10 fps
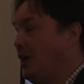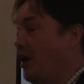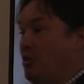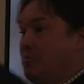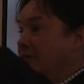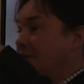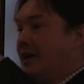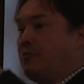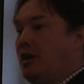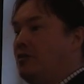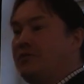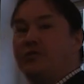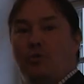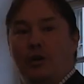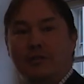But I will be there around if
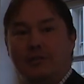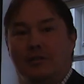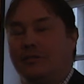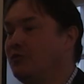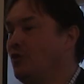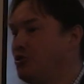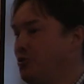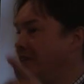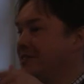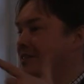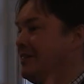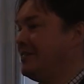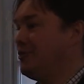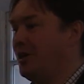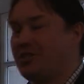you want right, uh, for drinks
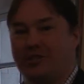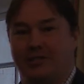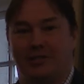and questions.